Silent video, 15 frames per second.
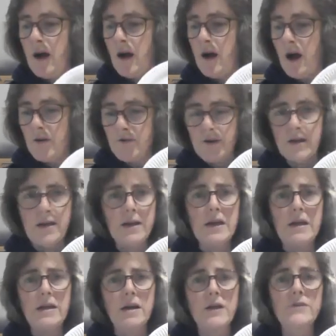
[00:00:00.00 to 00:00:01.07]
I'm very
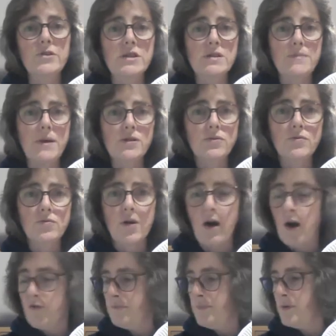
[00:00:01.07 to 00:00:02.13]
lucky, I've got a special
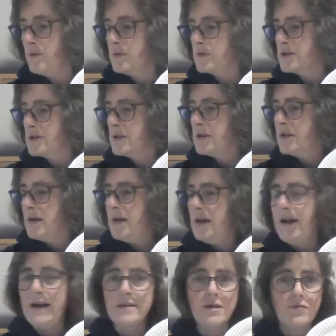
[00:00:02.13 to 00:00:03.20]
craft board
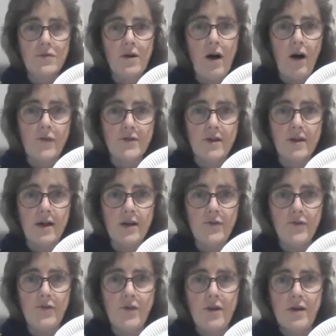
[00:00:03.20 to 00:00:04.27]
and a craft
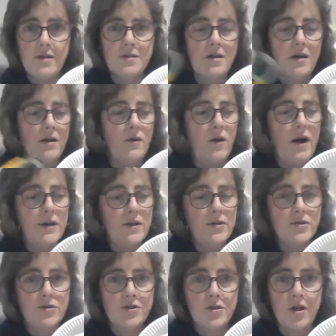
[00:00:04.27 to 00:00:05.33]
knife, so I
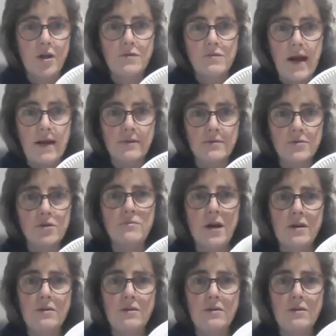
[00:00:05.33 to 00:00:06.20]
could just go round on my